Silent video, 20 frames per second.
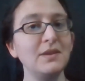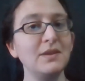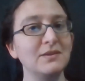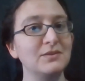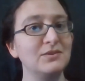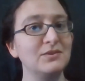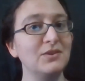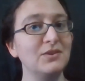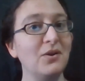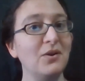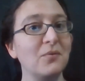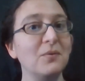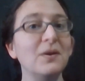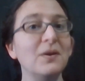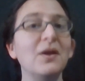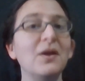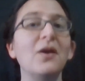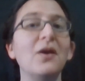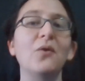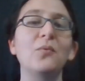So
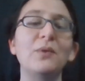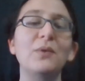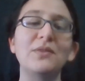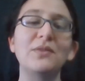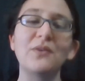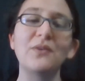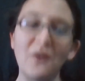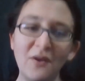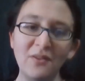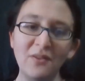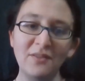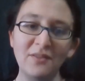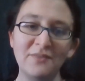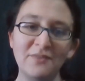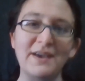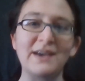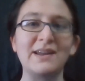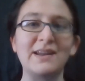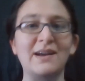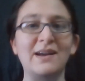with all of
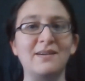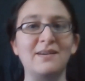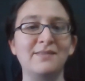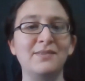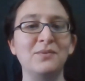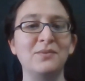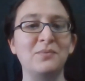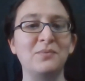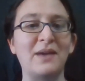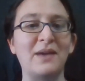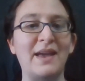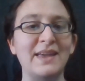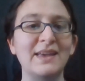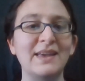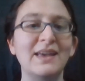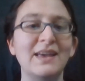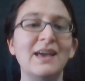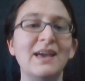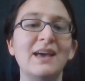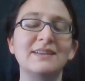that out of the
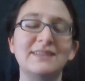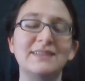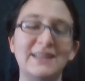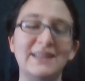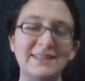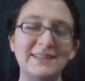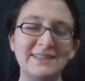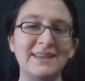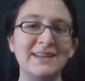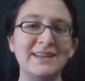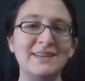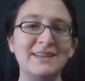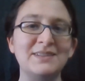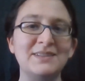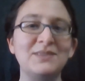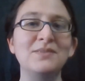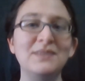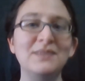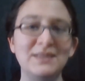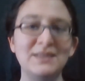way, let's get
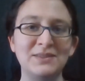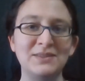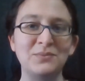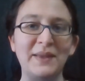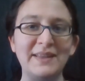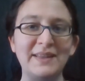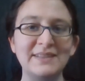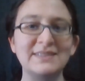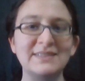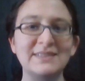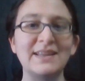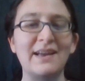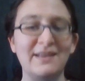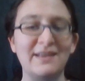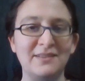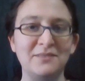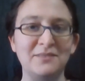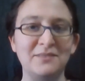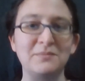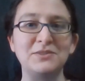into this week's
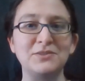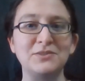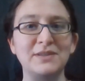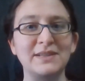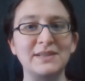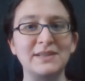elementary